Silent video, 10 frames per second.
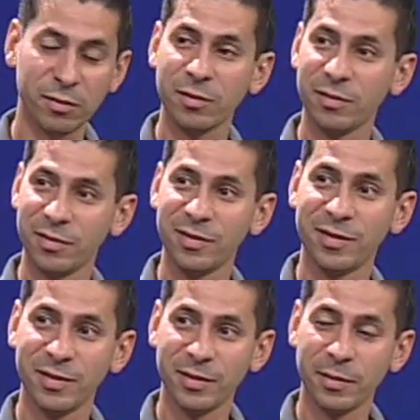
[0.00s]
Well, he
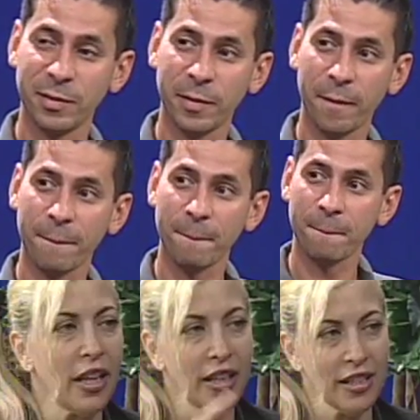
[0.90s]
was doing
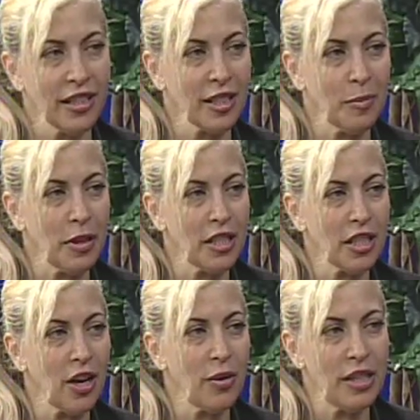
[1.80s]
that like 6 months ago.